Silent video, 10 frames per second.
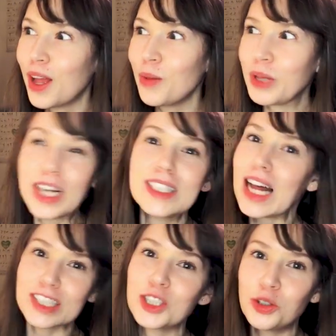Because
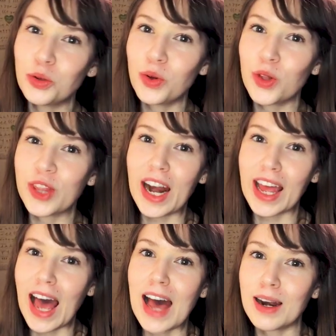that's the tool that I
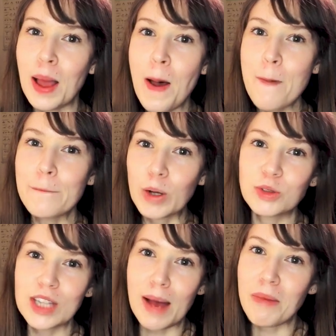had
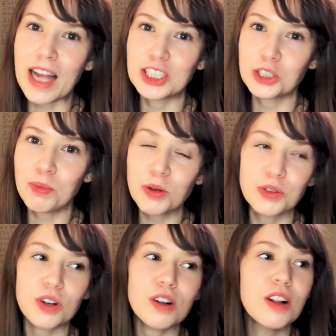most at my
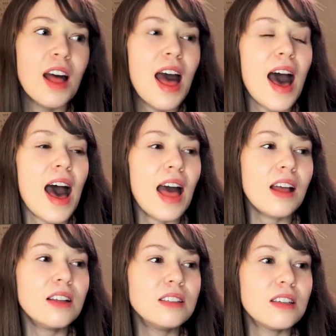disposal.
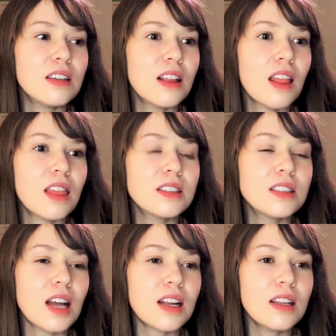And the
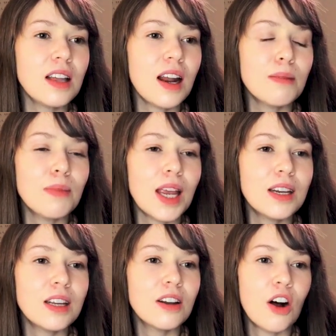second that I made
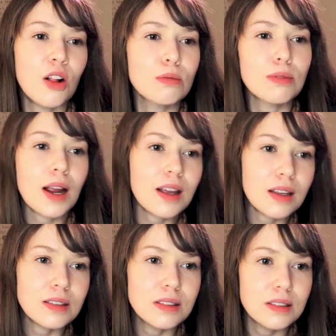it all
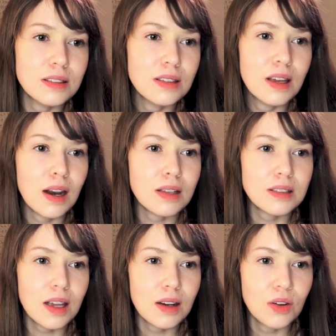right, and I
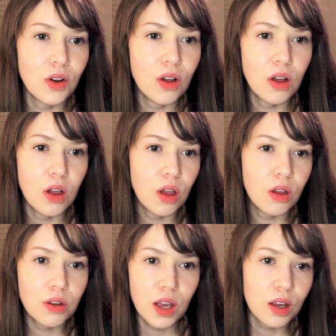said,
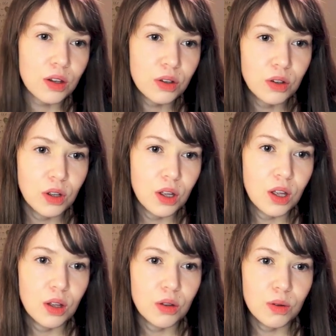okay,
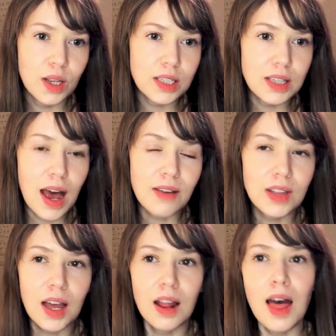we get to have that,